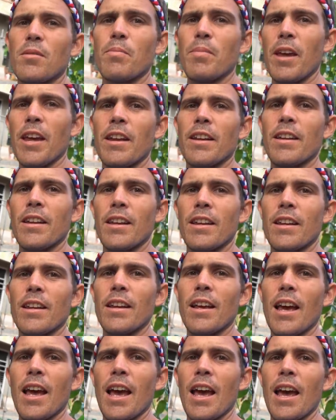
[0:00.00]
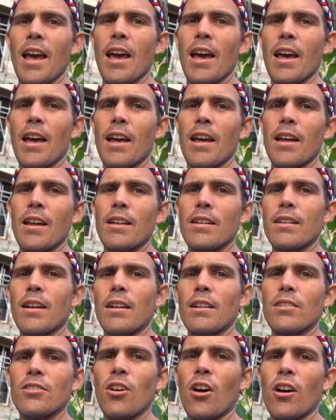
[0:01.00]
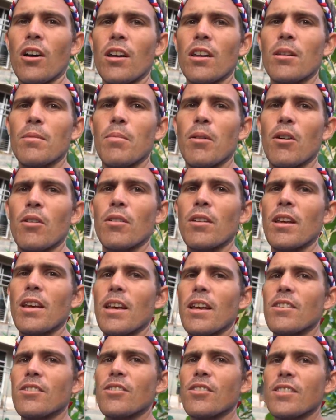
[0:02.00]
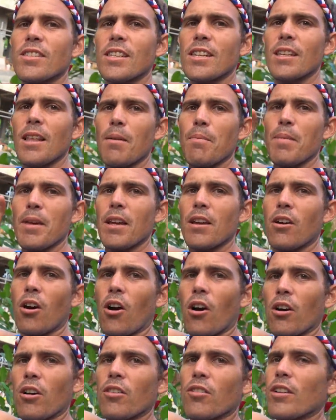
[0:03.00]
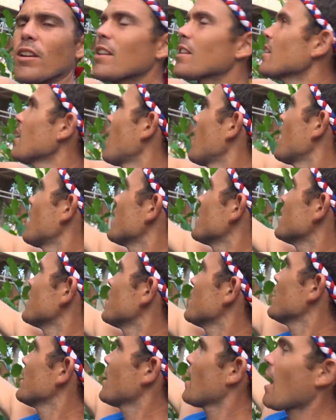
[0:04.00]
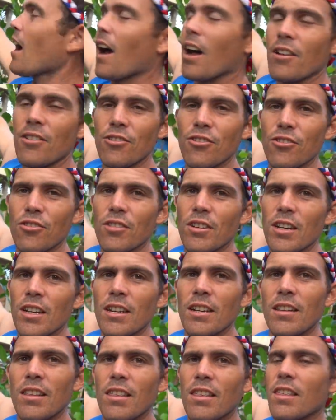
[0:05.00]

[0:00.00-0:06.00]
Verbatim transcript: debating and kind of talking about is you see that big concrete line underneath